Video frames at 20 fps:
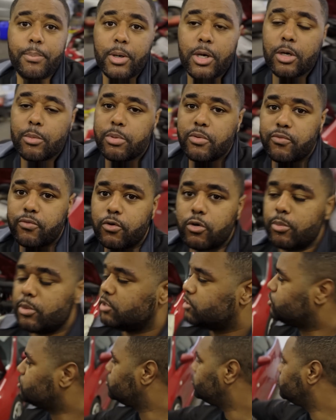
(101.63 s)
Punk
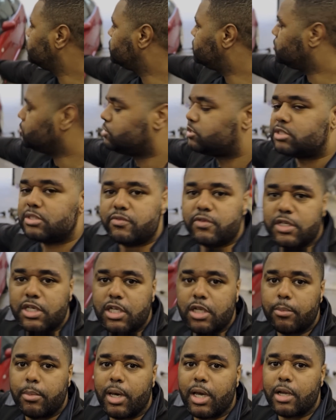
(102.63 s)
Performance. See the Civic in
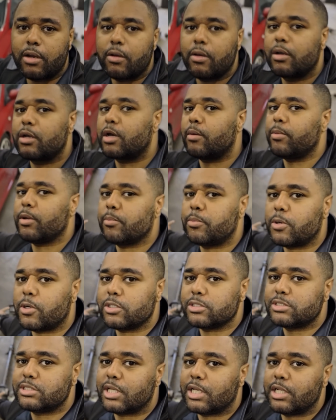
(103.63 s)
the background, a couple of
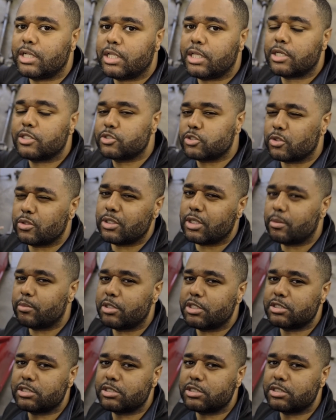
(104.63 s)
parts down there. I'll show you them in a